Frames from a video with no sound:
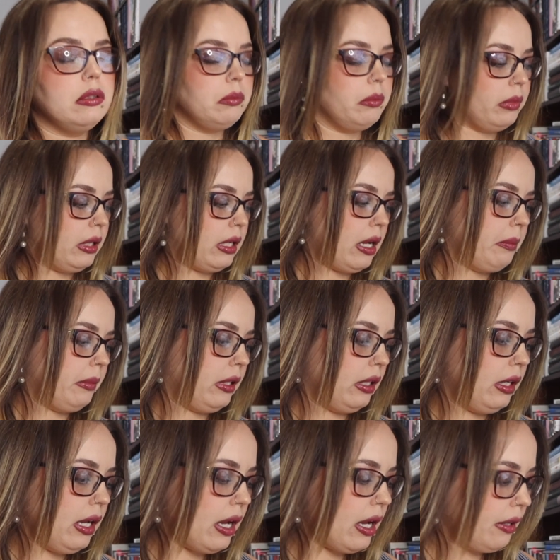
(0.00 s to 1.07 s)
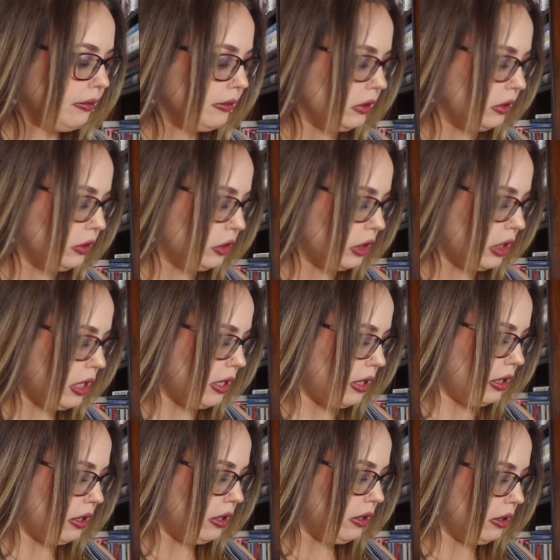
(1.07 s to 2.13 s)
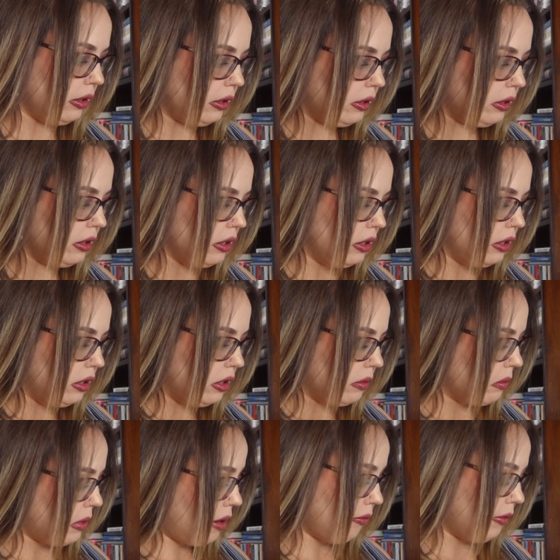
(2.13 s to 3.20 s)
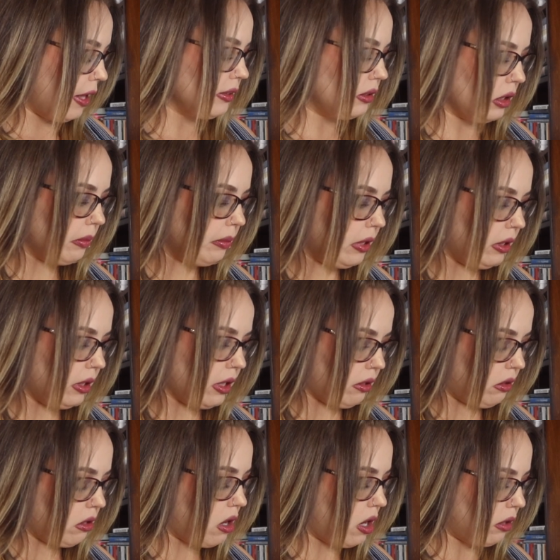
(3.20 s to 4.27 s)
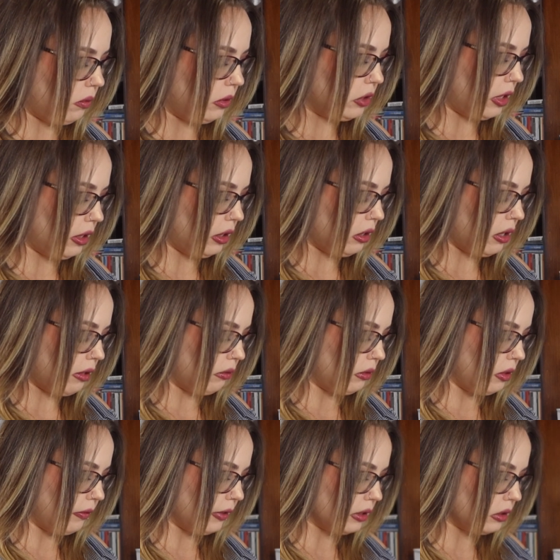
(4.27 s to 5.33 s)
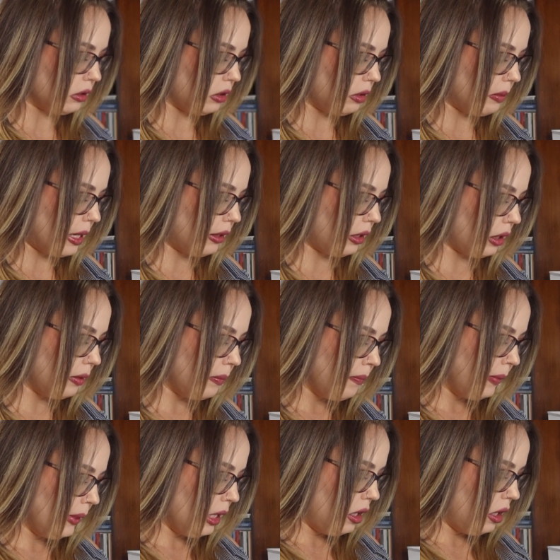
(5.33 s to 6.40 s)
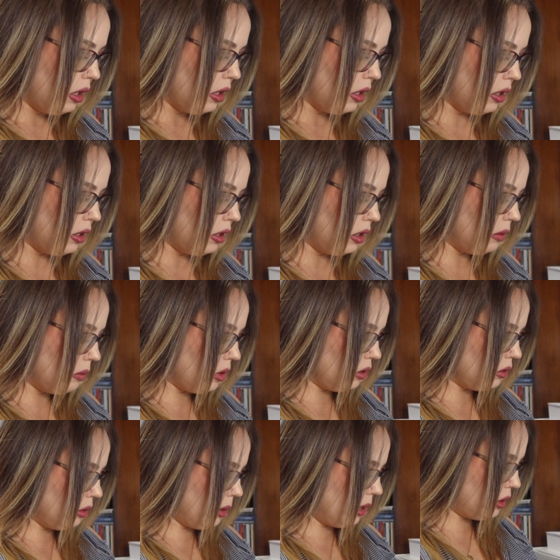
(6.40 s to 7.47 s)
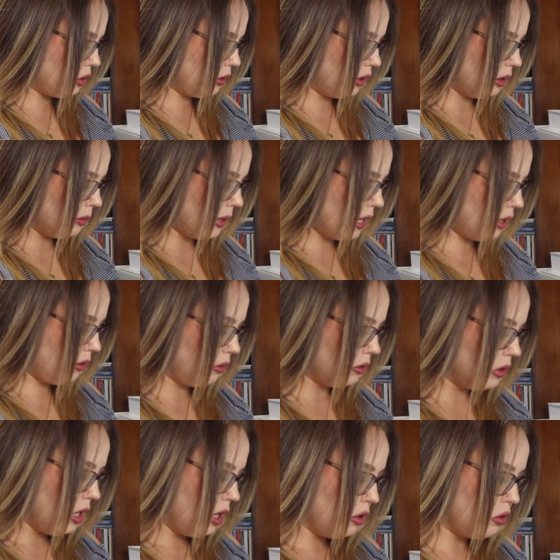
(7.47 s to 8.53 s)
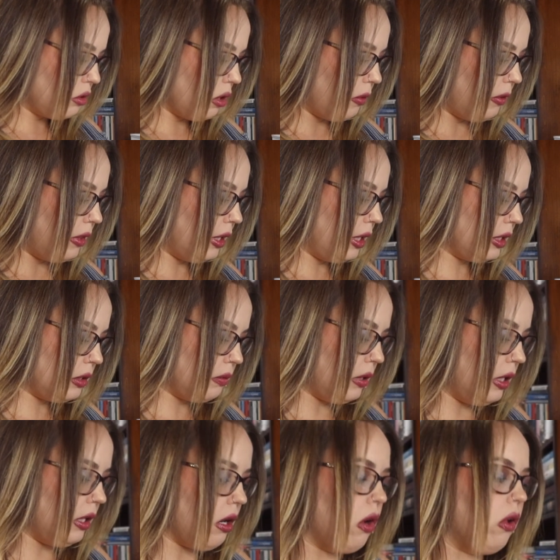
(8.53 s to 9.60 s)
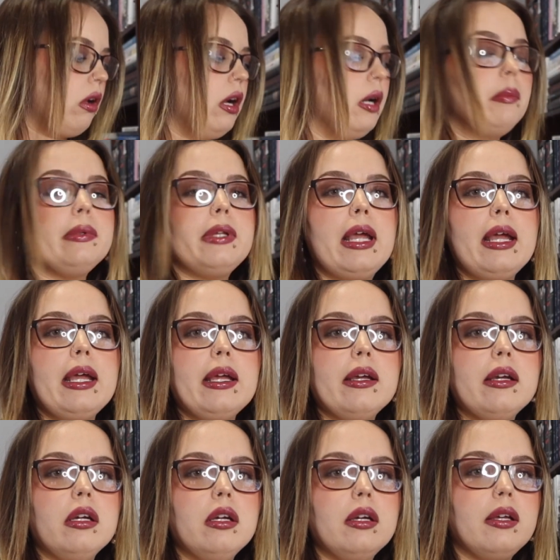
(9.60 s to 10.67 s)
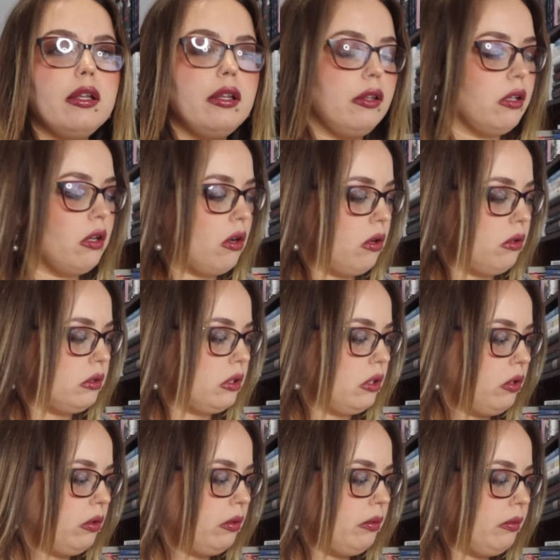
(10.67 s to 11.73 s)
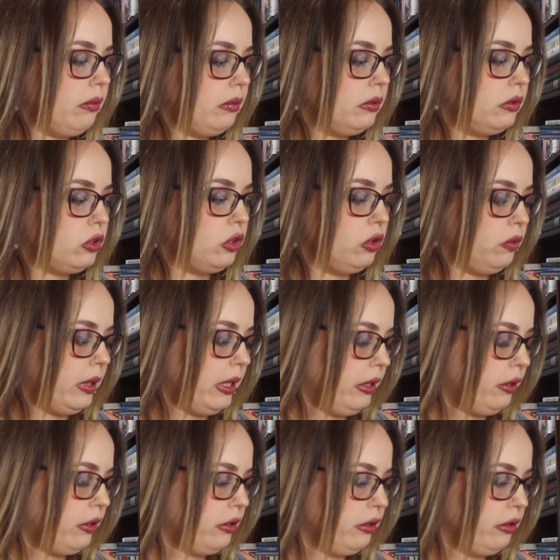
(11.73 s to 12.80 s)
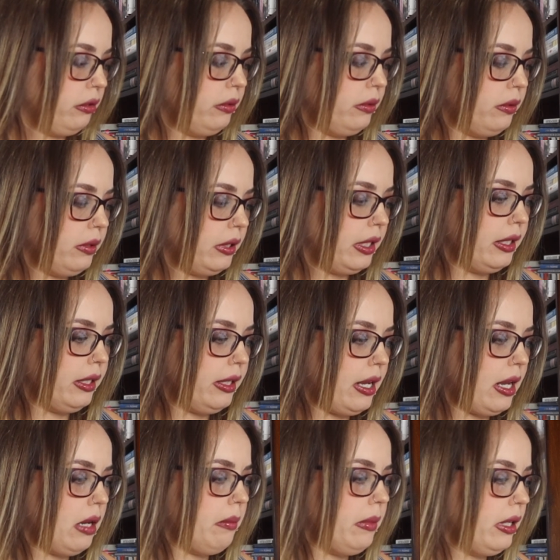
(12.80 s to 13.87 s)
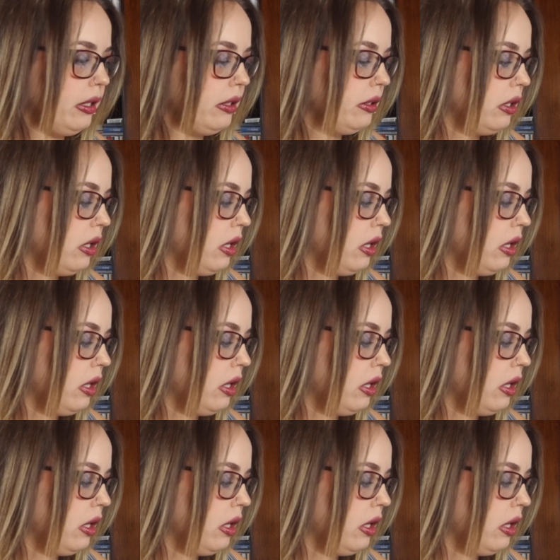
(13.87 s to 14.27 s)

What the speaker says: But I'm gonna have to check. I have less to update than I thought, which I don't know if that's a good or bad thing. Also by Shalana Battles. So this one I'll update the also to include Encampment.